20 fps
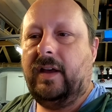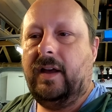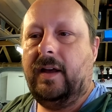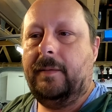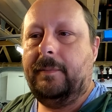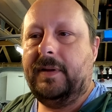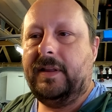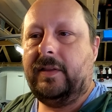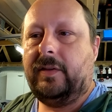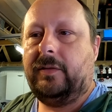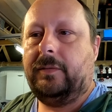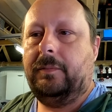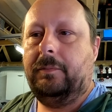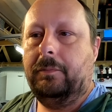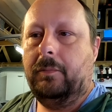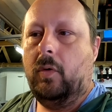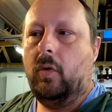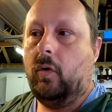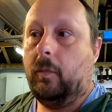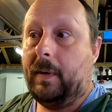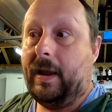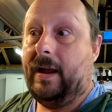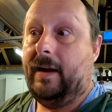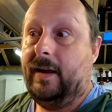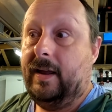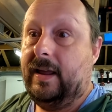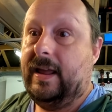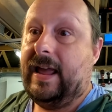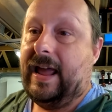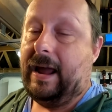It's more
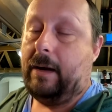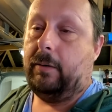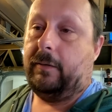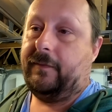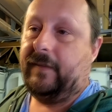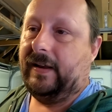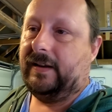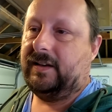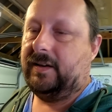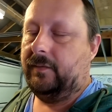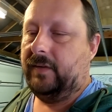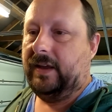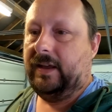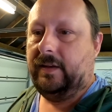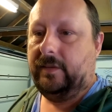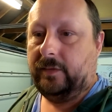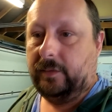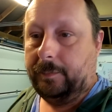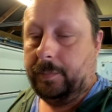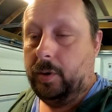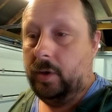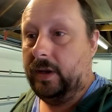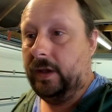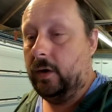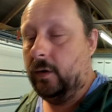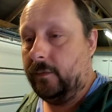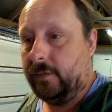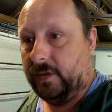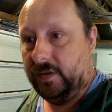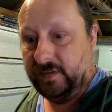about how effective it is at
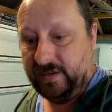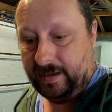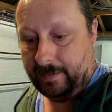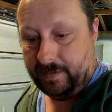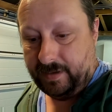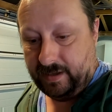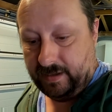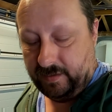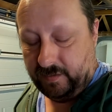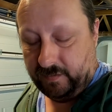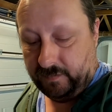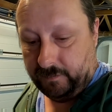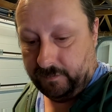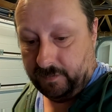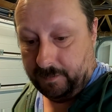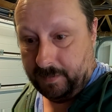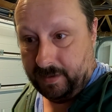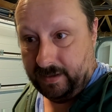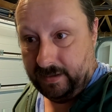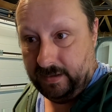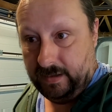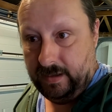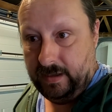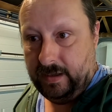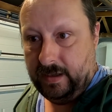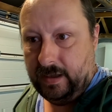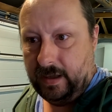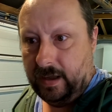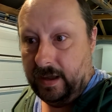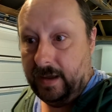pulling off contamination for me.
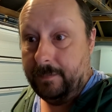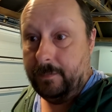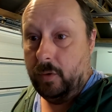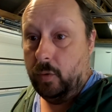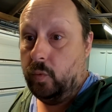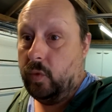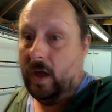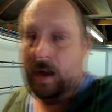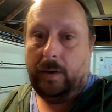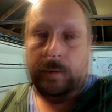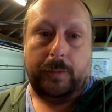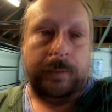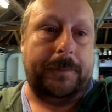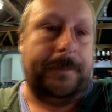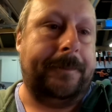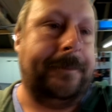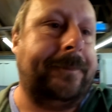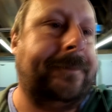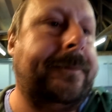Although